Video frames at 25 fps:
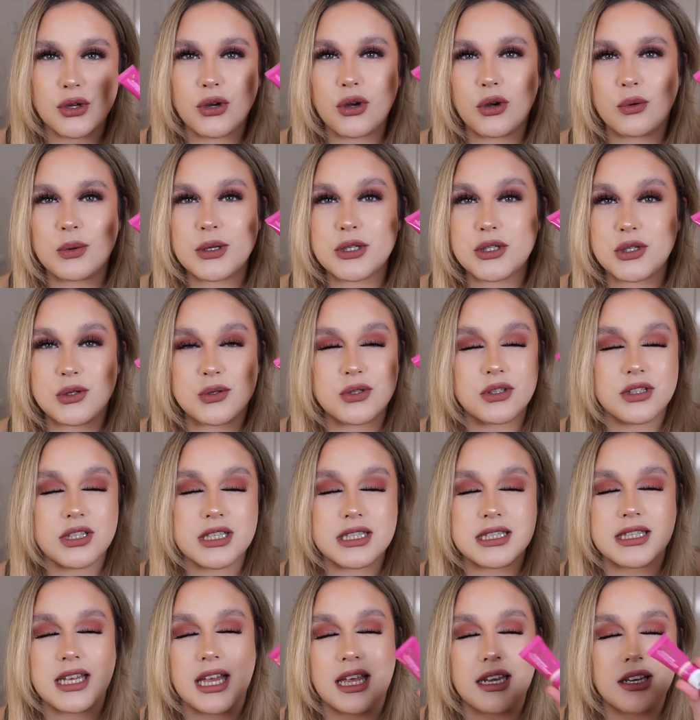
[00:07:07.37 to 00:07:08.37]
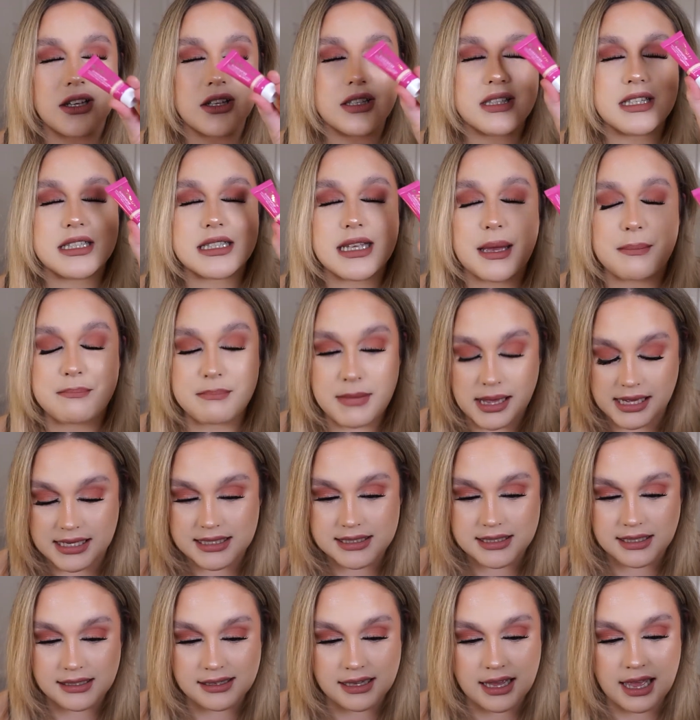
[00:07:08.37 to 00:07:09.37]
always use on your skin, because it's
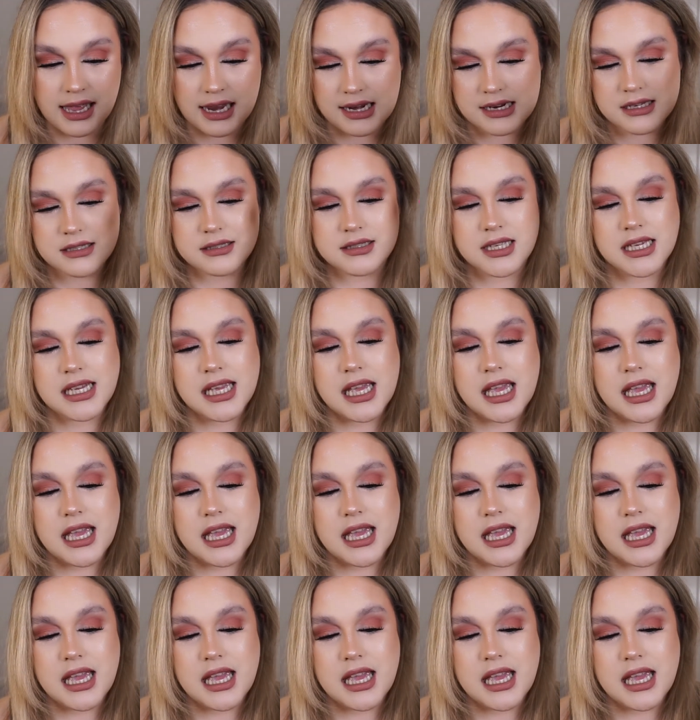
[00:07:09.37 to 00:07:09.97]
amazing, guys,